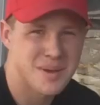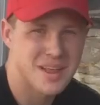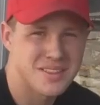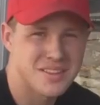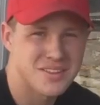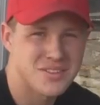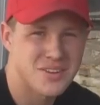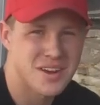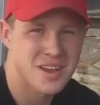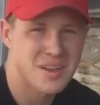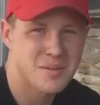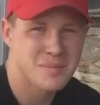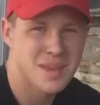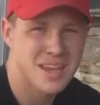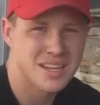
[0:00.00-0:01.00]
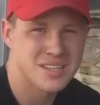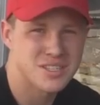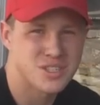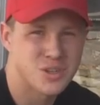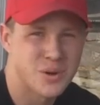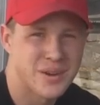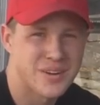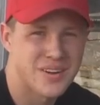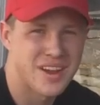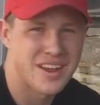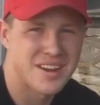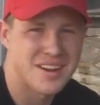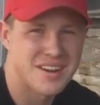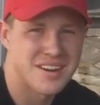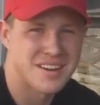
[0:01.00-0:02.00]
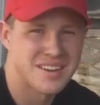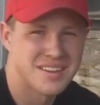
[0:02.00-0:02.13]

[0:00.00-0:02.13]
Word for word: about the Trailmate Joyrider.